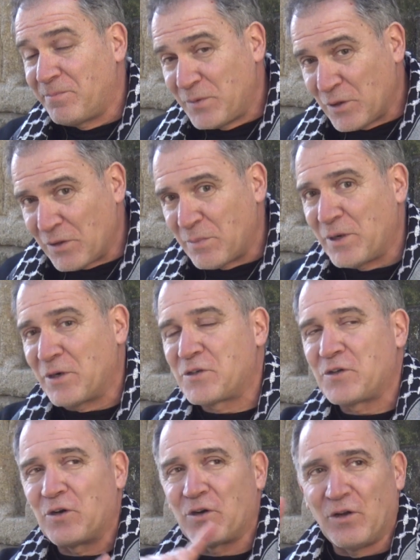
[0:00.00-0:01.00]
the bigger
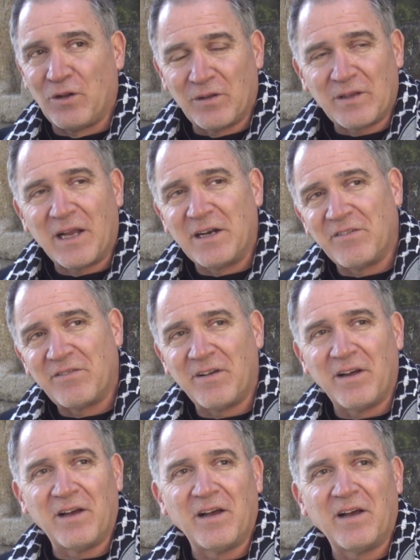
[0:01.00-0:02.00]
circle kind of
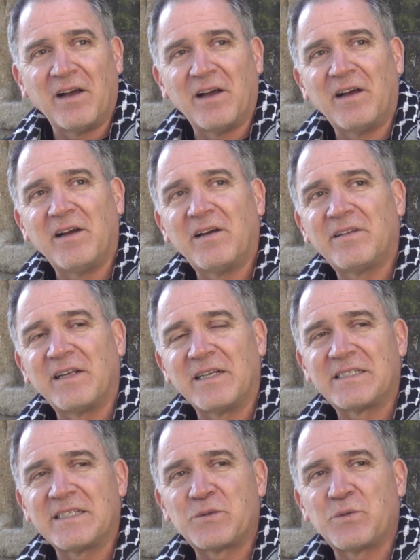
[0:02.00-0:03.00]
that
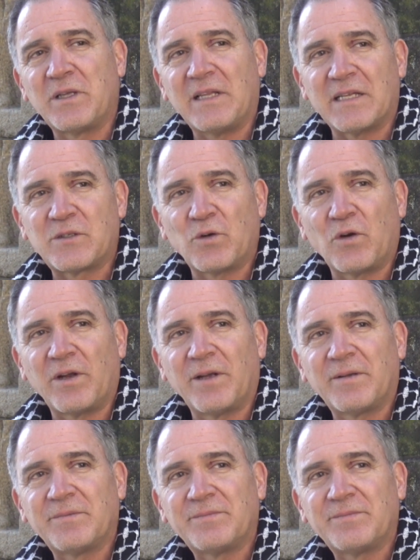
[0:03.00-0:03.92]
exists within that story.